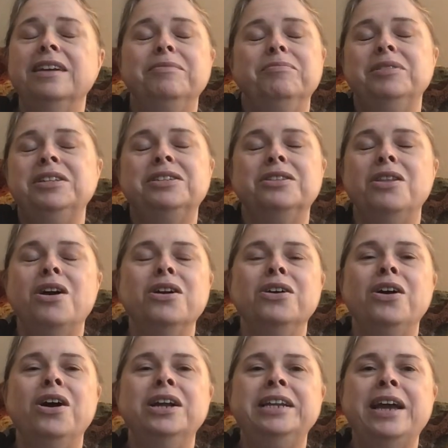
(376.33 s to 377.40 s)
it's long
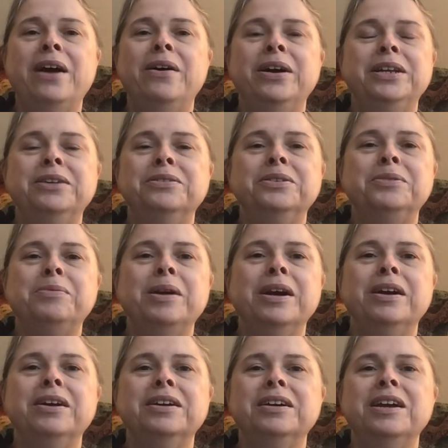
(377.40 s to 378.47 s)
gone now. I don't know
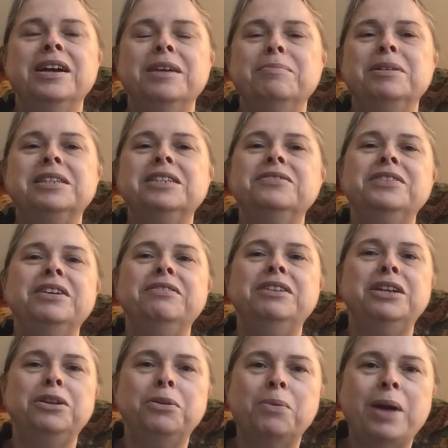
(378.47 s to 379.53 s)
where. Must have given
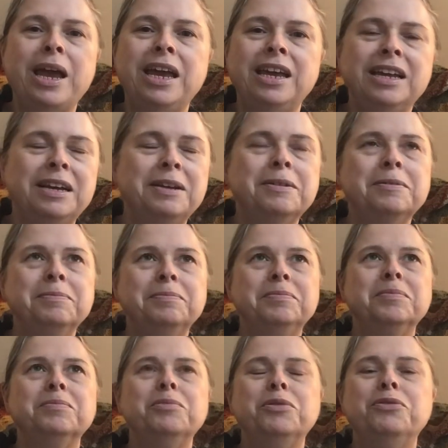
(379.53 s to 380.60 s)
it away
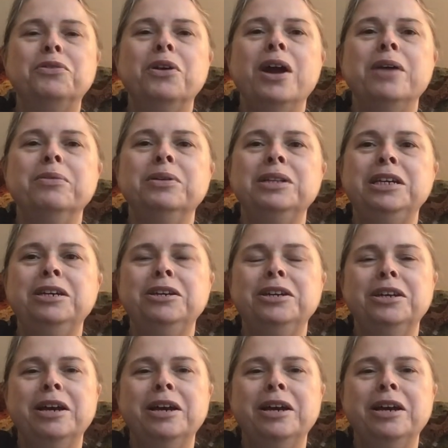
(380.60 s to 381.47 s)
before I really